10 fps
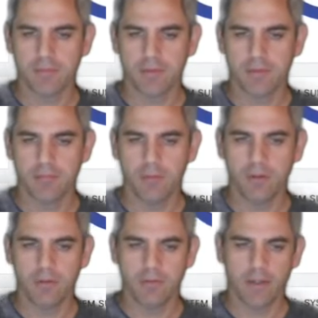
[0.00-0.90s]

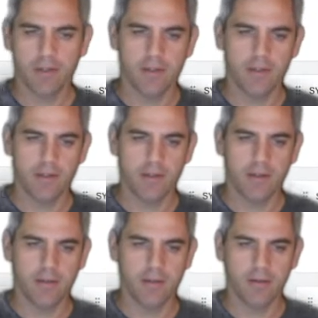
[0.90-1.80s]
Well,
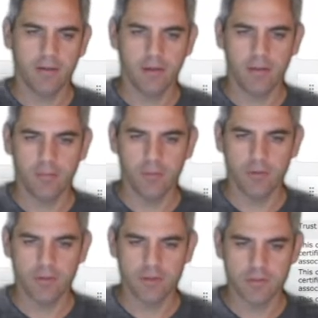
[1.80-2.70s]
I think
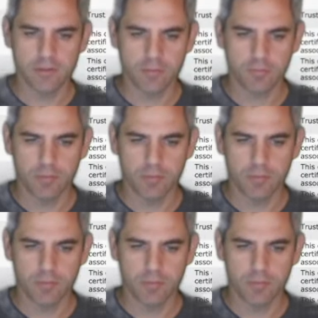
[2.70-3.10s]
most of this is